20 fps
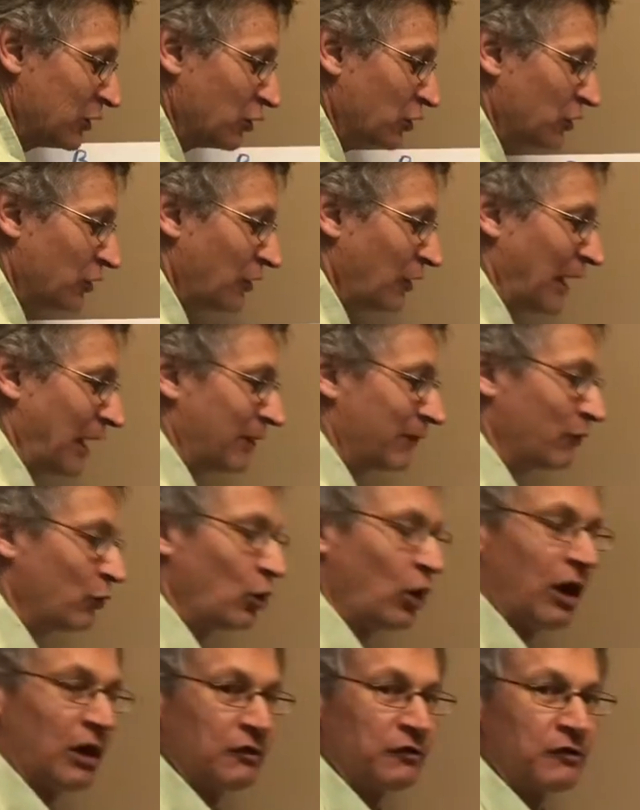to that
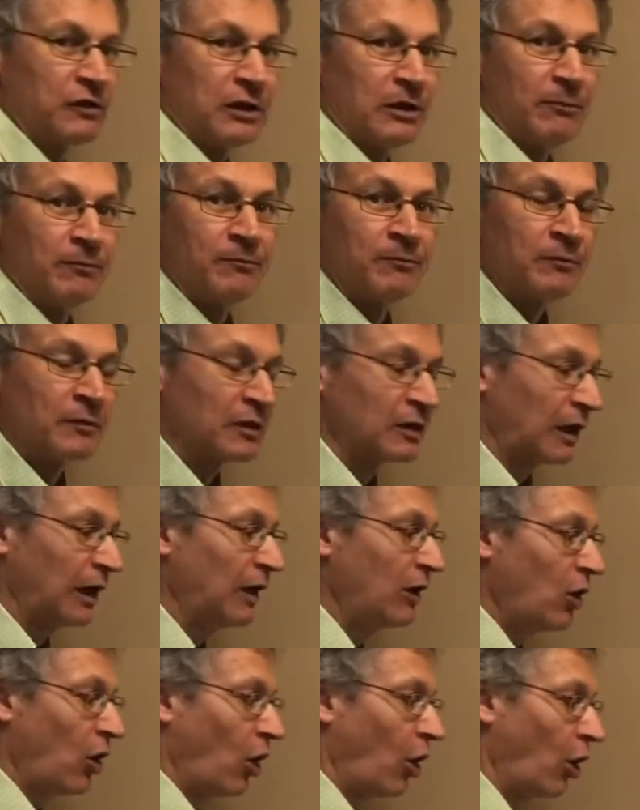velocity. Okay?
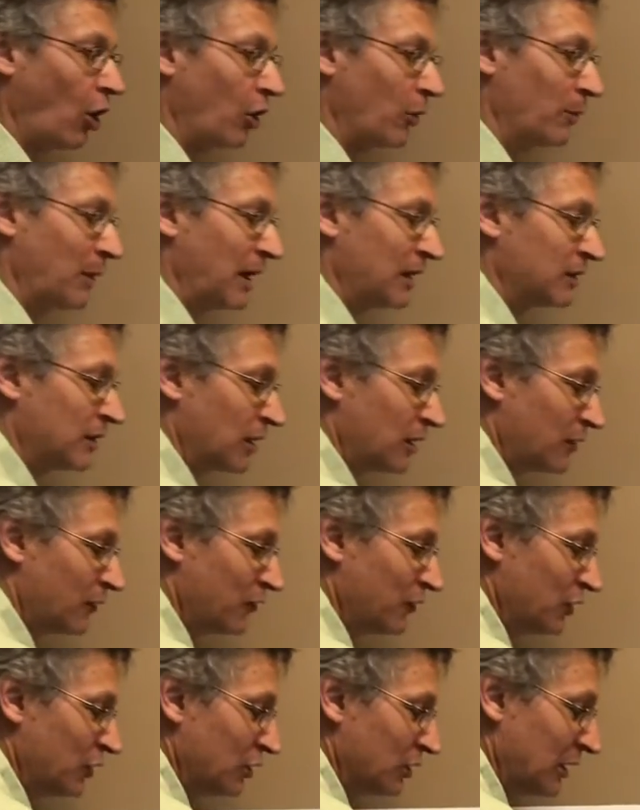Our magnetic
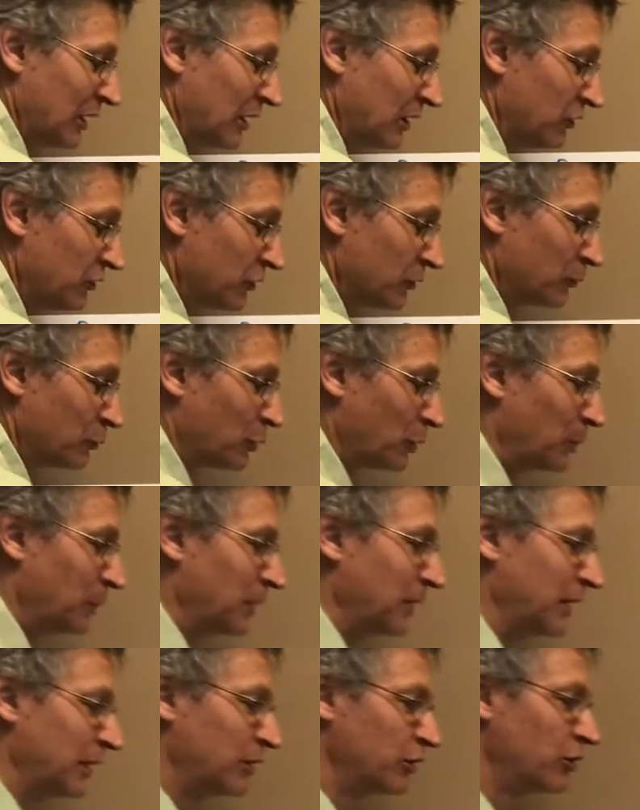field isn't
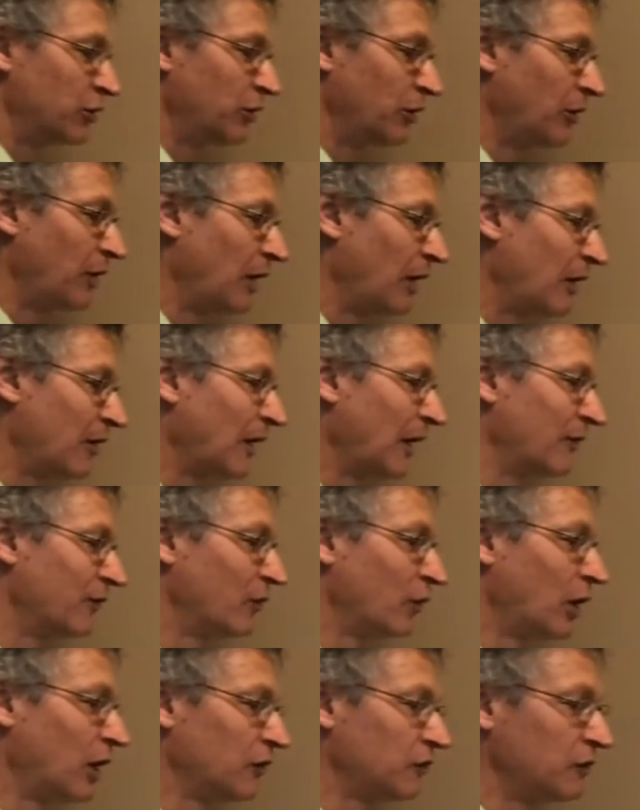perpendicular to that
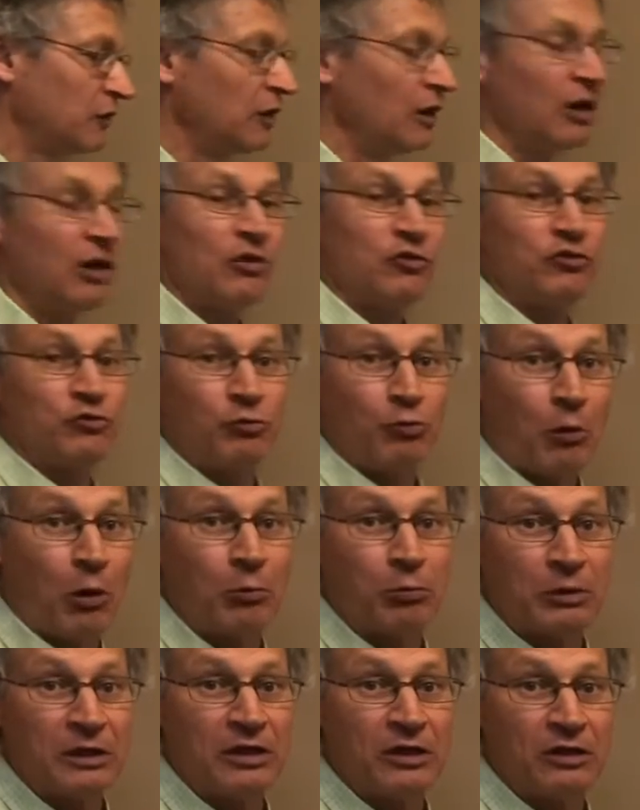velocity. So what
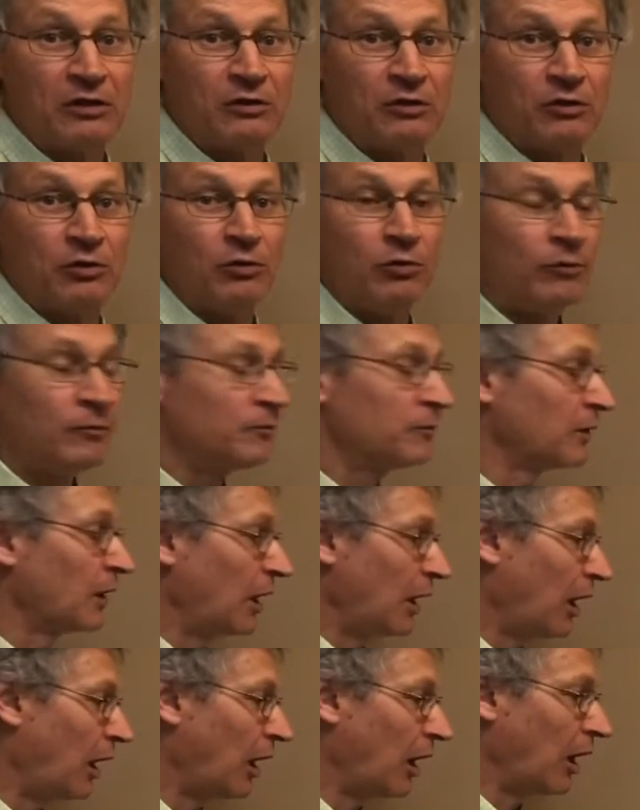we can do,
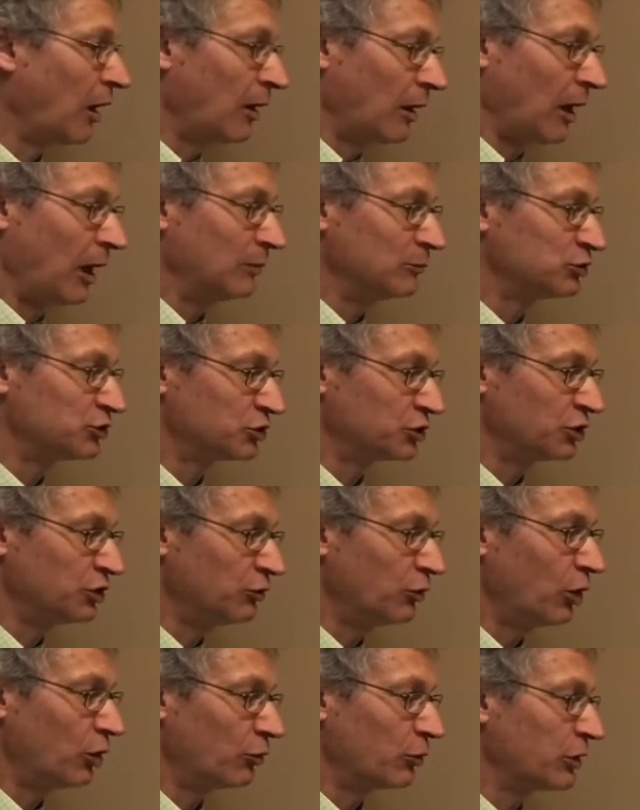I'm sure you
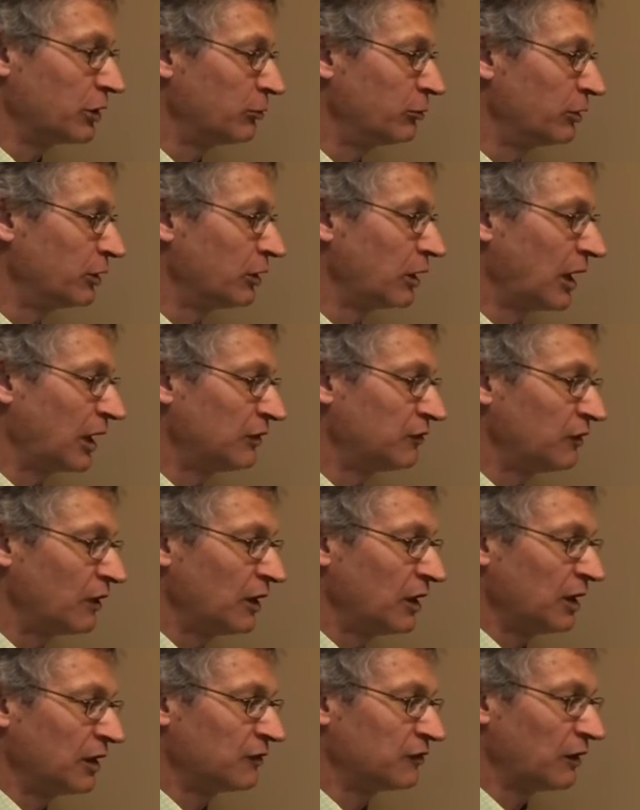already realize,
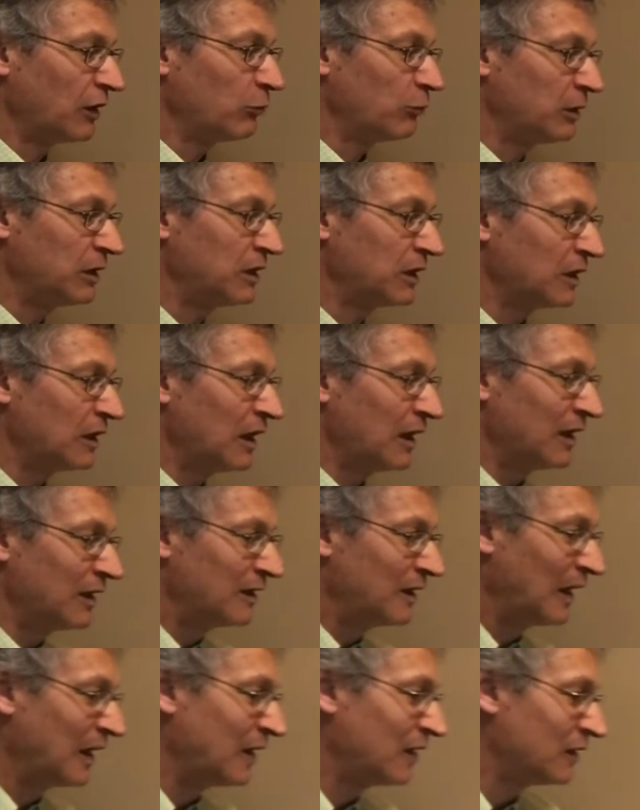is that we can
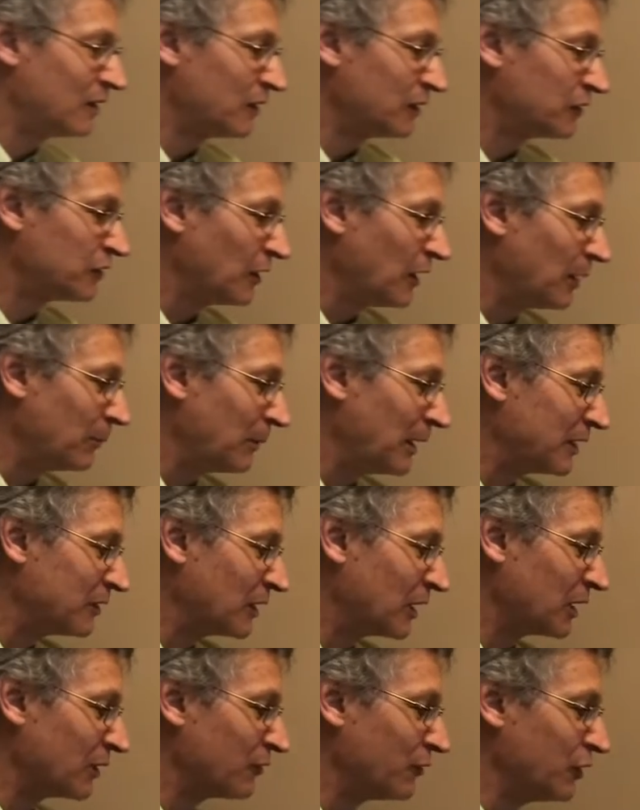take this
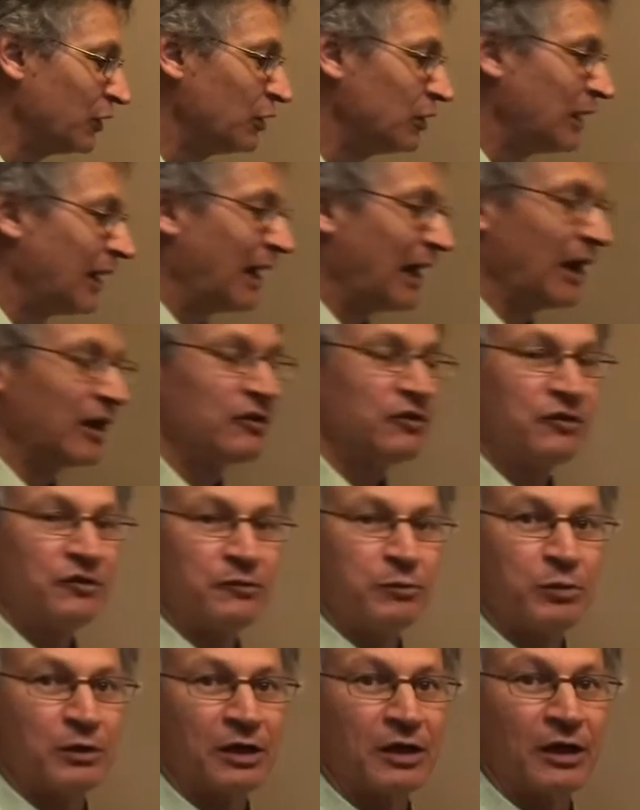magnetic field and
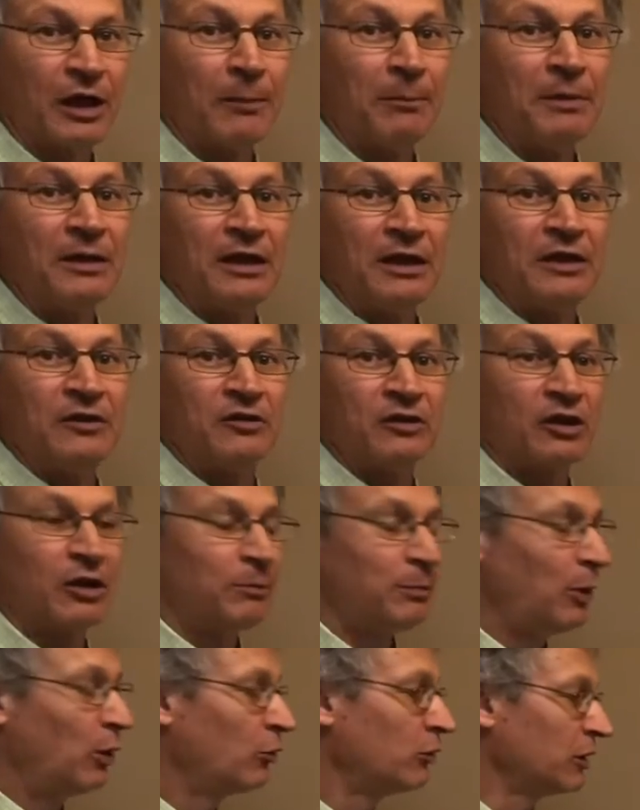split it up into
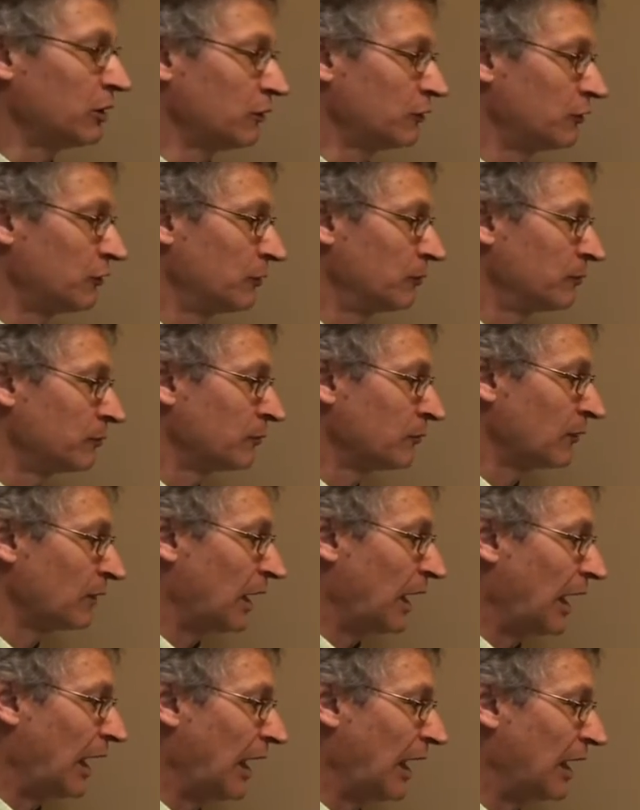components
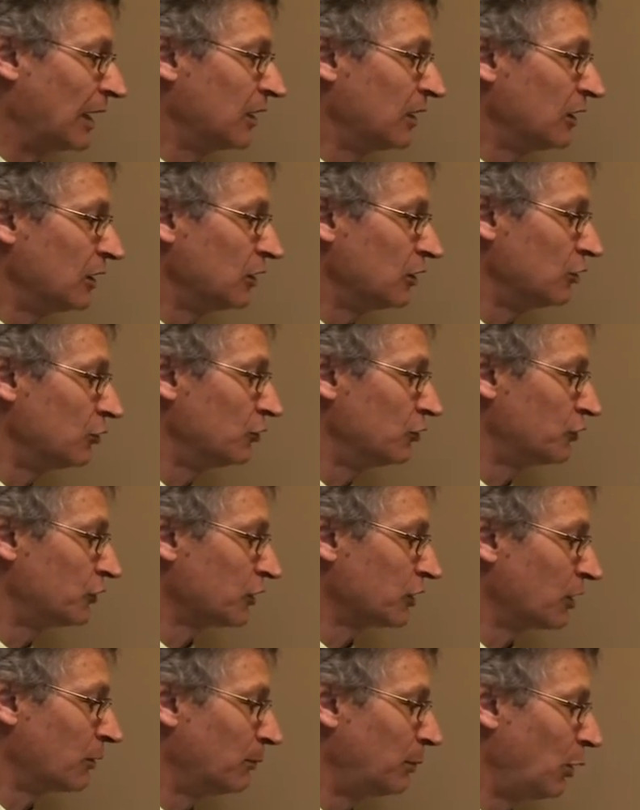and use the
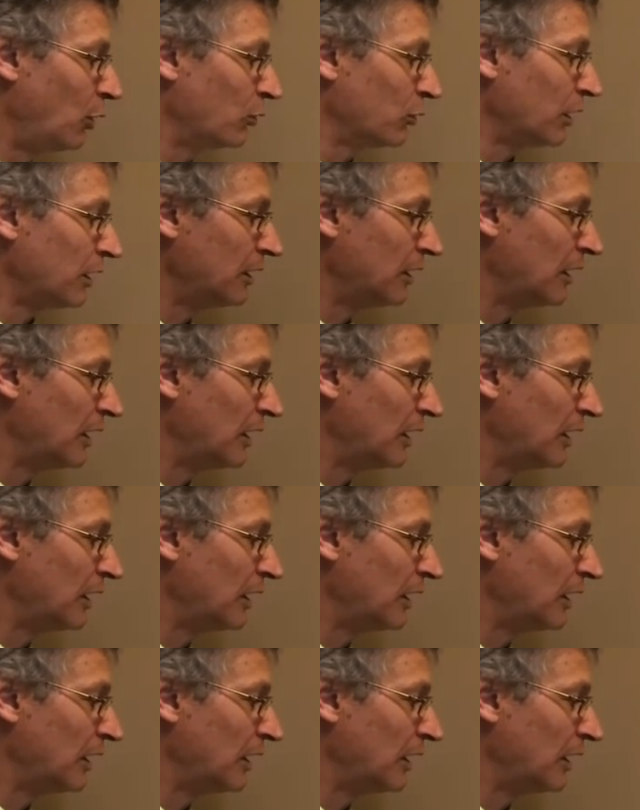component